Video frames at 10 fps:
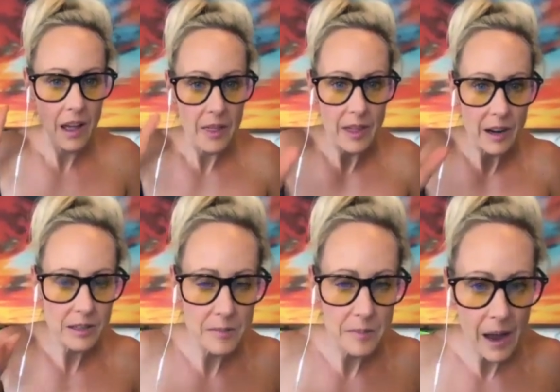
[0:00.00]

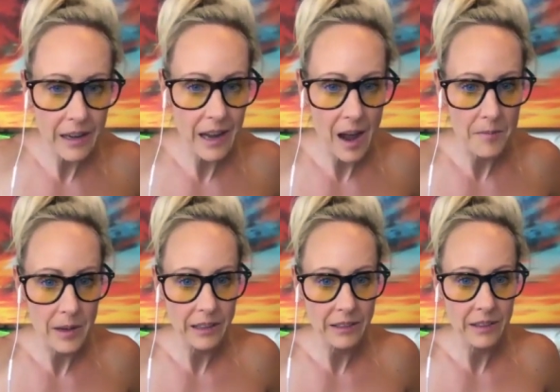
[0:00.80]
There's a buy now
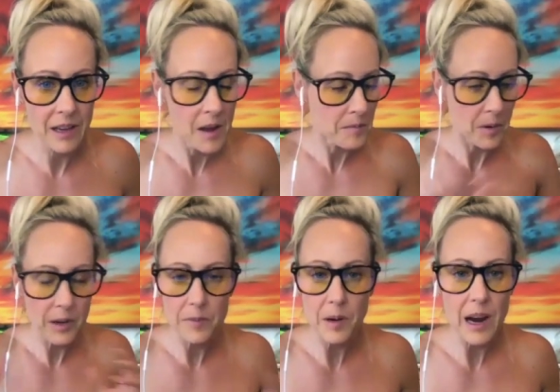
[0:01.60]
button.
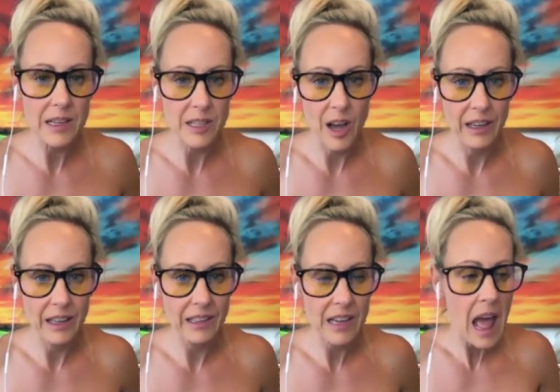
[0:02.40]
Put a price on
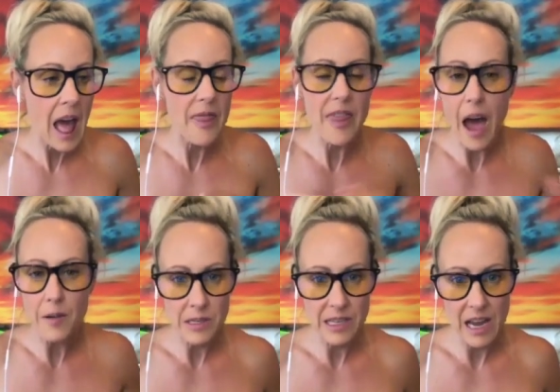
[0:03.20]
it.
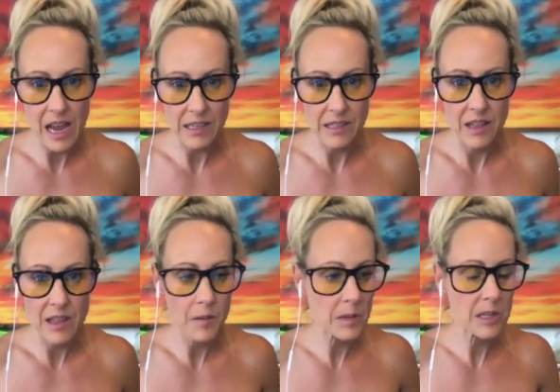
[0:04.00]
That was it.
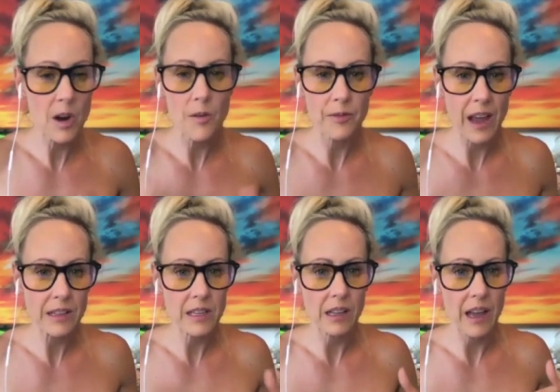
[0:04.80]
There was no
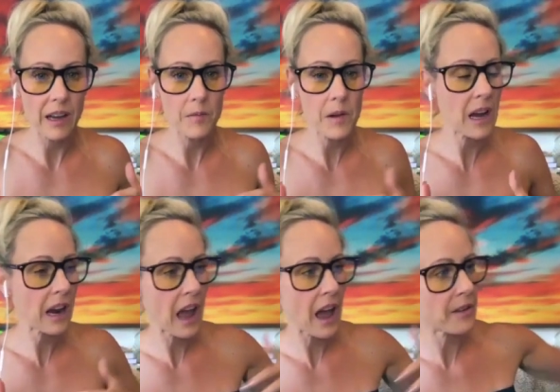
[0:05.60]
fancy like, we got
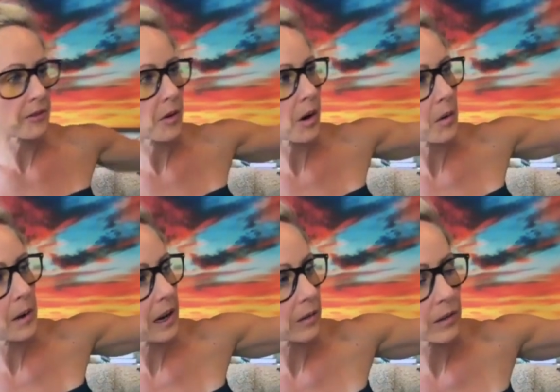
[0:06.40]
to have a
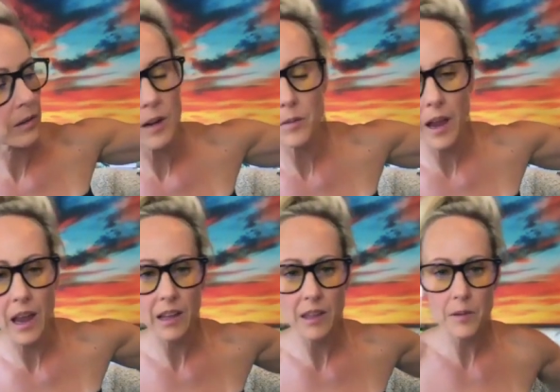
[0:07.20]
4-week runway
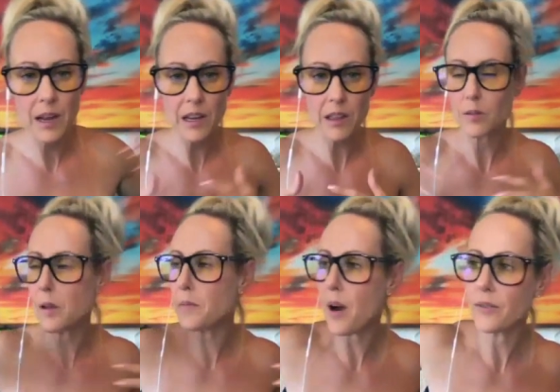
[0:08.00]
and then we got a
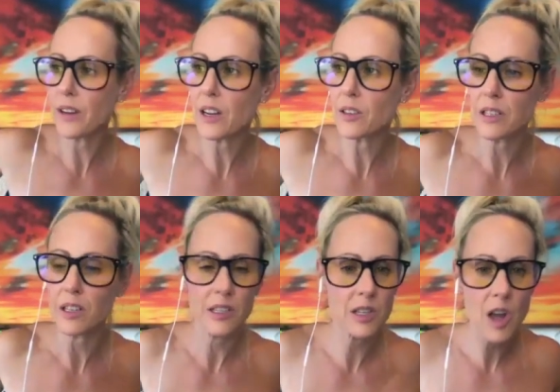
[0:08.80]
3-part video
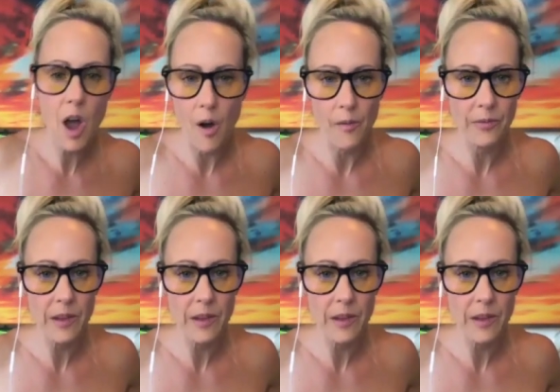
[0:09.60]
series. No. There's a